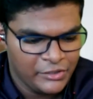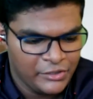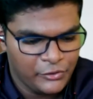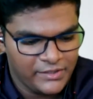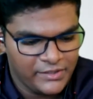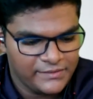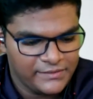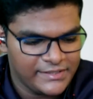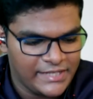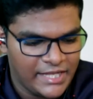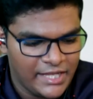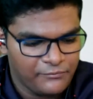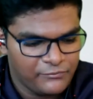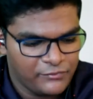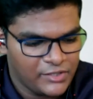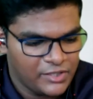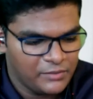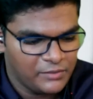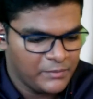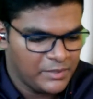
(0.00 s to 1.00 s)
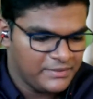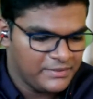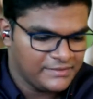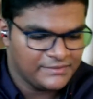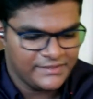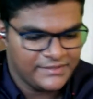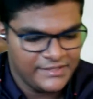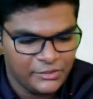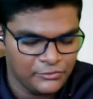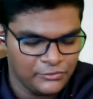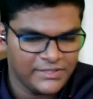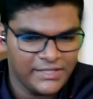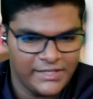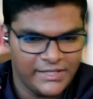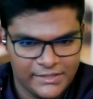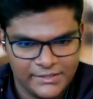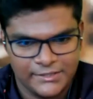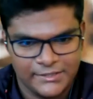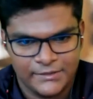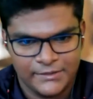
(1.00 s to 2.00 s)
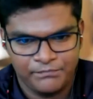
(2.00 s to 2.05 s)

during the time from maybe three to six.